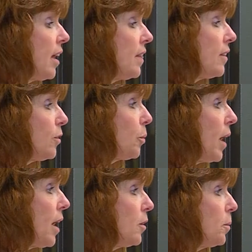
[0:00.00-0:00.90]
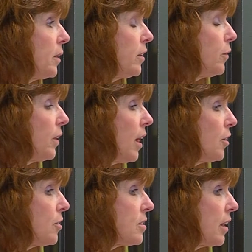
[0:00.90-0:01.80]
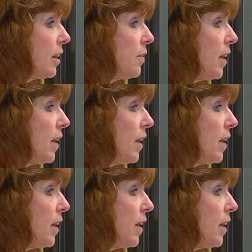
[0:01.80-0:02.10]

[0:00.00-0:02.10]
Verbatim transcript: It'll be a natural transition for teachers who